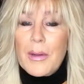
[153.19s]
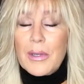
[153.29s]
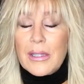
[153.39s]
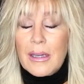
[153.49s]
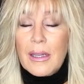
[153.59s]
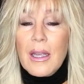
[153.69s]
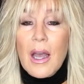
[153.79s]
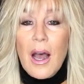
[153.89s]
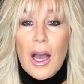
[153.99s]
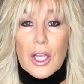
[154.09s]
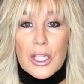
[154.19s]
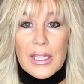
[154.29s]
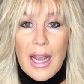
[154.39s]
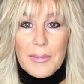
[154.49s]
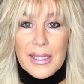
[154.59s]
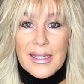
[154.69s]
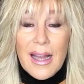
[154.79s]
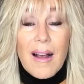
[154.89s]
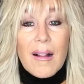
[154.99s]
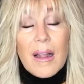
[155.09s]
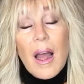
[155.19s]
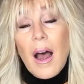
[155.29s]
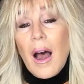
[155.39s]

It was a good time to sell.